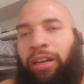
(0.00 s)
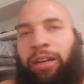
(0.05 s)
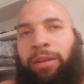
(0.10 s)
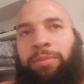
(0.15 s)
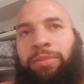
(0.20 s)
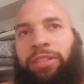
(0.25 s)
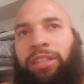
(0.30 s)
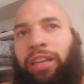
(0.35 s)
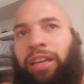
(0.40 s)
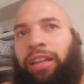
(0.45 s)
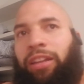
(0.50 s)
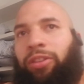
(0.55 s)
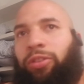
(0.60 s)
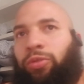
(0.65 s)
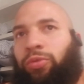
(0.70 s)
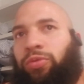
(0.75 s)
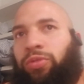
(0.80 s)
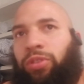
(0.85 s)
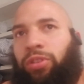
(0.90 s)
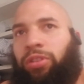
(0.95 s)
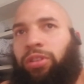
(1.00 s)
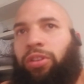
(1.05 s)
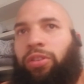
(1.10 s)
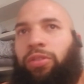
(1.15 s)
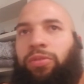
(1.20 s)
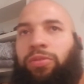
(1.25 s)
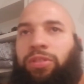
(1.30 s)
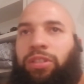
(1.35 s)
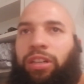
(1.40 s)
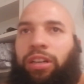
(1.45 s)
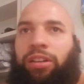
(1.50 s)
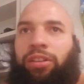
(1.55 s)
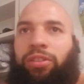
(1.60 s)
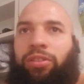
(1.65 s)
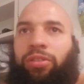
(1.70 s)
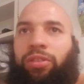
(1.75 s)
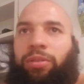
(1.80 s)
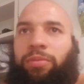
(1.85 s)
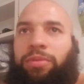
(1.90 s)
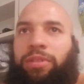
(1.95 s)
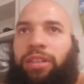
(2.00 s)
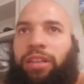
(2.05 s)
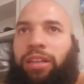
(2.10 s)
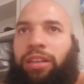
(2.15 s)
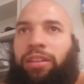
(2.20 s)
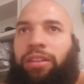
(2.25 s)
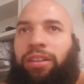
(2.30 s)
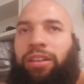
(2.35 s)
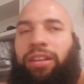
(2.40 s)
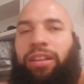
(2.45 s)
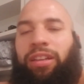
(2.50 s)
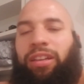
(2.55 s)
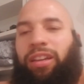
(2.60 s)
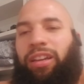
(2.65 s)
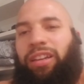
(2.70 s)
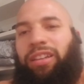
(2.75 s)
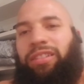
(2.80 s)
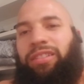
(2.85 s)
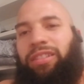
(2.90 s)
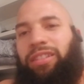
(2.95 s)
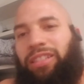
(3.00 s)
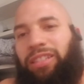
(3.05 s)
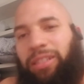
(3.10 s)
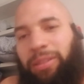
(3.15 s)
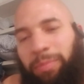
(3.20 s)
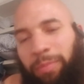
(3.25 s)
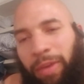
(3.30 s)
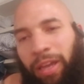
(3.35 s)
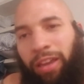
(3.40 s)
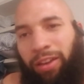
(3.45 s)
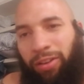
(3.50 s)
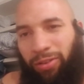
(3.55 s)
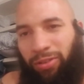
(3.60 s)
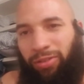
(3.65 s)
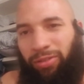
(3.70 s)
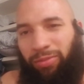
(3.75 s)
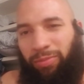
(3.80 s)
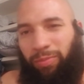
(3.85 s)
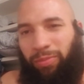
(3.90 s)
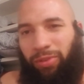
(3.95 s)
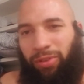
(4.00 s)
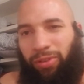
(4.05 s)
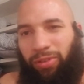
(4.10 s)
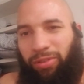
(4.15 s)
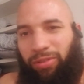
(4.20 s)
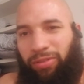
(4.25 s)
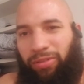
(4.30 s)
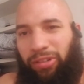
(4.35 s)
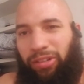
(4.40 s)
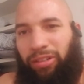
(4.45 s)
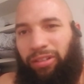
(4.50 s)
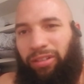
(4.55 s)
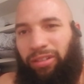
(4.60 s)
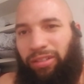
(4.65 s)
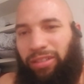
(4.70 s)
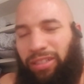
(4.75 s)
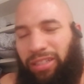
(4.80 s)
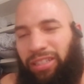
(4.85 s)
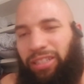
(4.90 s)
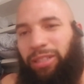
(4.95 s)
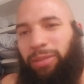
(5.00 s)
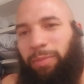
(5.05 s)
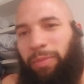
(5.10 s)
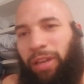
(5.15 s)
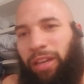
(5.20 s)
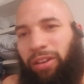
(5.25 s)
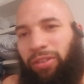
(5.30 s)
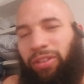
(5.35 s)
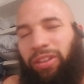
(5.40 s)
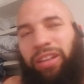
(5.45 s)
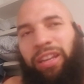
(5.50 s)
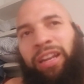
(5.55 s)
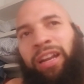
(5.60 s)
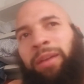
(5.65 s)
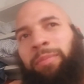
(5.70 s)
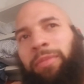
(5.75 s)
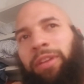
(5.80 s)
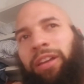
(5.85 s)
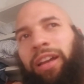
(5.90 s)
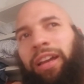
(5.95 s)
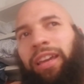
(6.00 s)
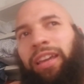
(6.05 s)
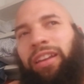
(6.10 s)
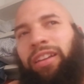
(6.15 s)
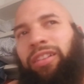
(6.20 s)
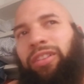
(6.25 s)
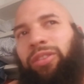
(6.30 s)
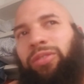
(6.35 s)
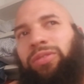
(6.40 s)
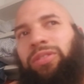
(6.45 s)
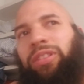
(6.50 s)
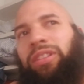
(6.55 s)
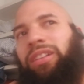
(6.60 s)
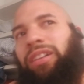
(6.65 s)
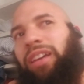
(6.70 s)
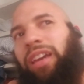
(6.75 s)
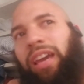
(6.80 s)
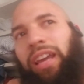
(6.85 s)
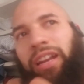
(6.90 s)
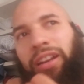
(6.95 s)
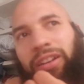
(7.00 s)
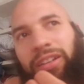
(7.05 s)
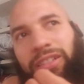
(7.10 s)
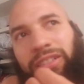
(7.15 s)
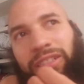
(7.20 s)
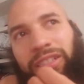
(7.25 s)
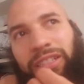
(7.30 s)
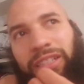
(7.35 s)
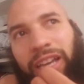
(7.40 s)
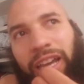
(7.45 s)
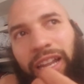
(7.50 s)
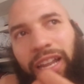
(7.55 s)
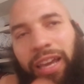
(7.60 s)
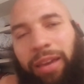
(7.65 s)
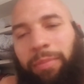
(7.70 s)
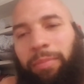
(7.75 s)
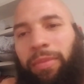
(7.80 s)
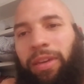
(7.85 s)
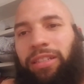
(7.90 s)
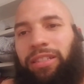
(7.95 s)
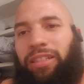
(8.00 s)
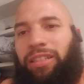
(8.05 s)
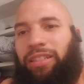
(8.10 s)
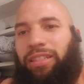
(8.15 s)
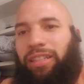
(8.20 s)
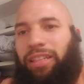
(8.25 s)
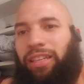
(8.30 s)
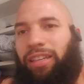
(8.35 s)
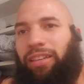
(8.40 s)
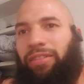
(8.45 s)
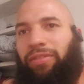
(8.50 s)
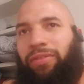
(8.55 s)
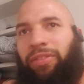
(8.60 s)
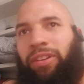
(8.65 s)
She had looser clothes on, you know what I'm saying? And she smelled, bro. She smelled. And then I'm like, I get a closer look at her, and she's got, like, missing teeth.